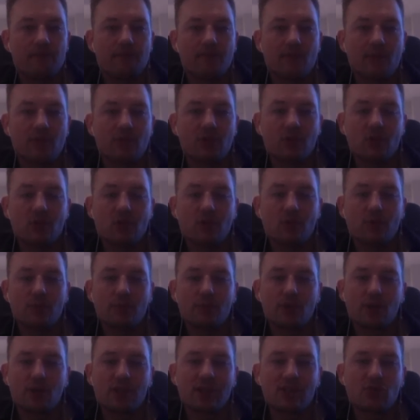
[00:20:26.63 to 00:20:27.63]
So
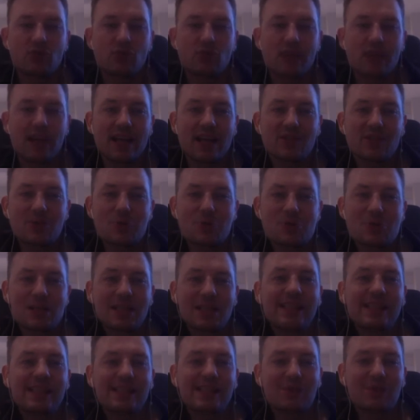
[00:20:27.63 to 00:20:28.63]
there is no
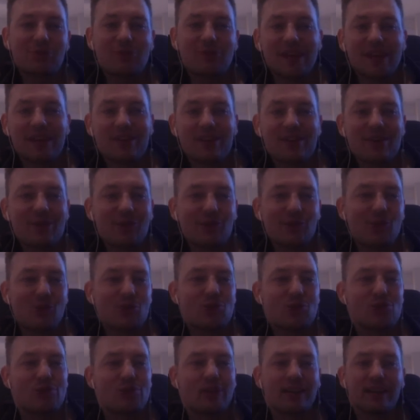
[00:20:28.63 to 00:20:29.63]
clear strategy,
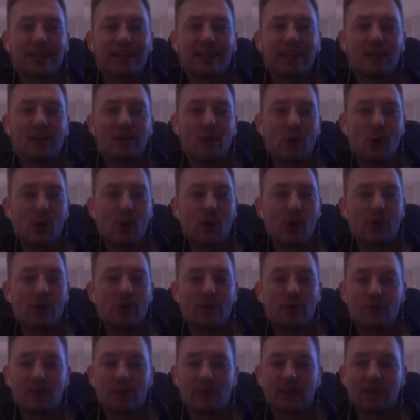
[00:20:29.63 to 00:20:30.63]
unfortunately, longer
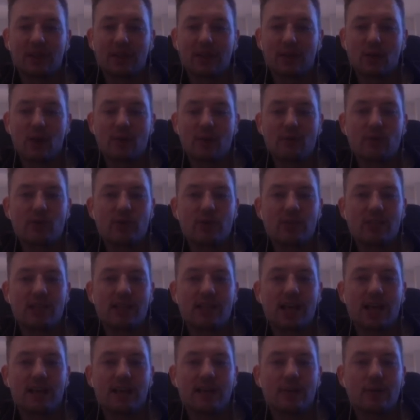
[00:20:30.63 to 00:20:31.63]
when it comes to these
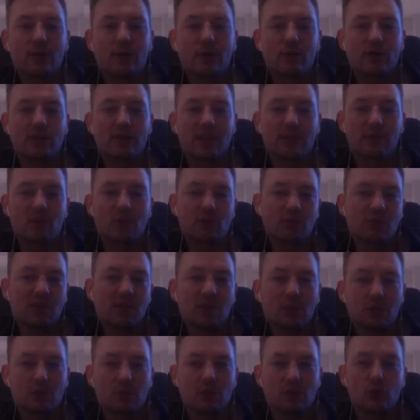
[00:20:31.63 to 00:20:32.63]
IDOs. That must be
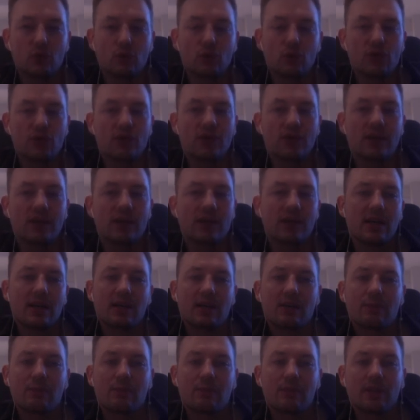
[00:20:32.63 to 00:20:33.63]
the conclusion.
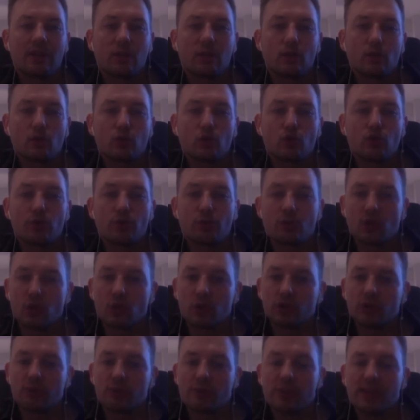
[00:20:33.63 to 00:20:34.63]
But the conclusion would
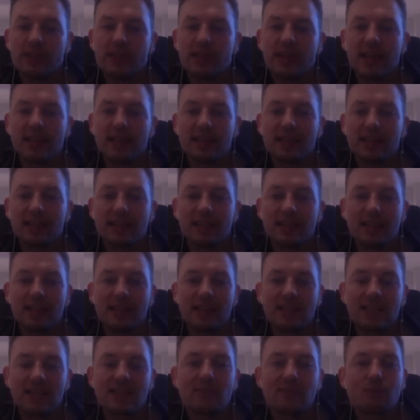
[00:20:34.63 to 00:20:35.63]
also be that it
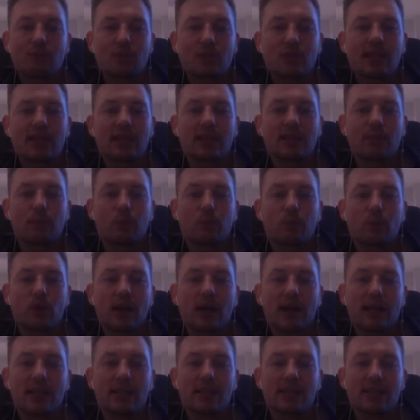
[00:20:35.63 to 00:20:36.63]
seems like the
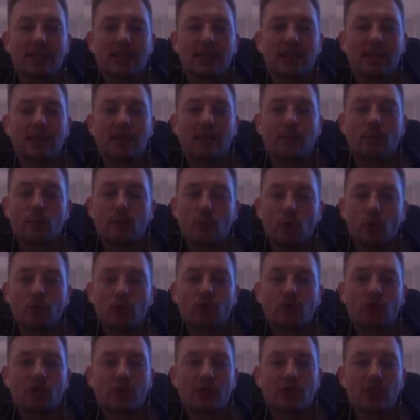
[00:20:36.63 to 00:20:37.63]
price
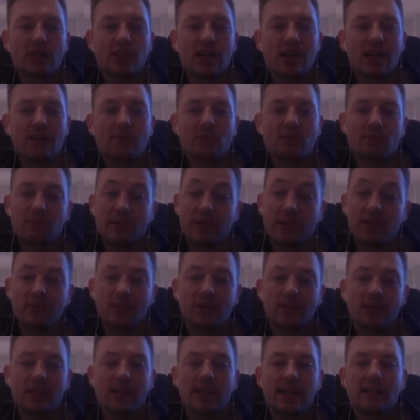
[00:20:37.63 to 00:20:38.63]
most of the times, based
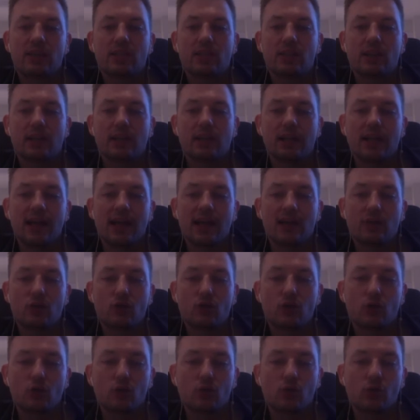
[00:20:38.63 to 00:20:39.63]
on the last
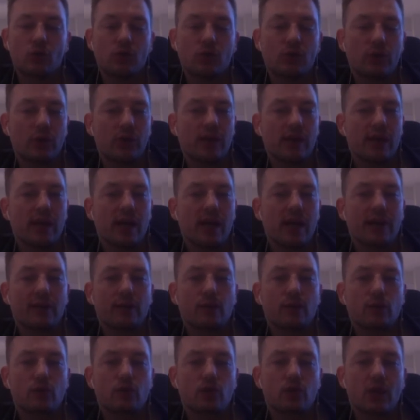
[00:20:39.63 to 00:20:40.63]
two
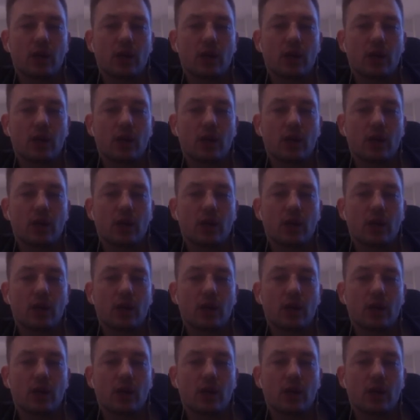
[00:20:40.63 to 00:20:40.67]
IDOs,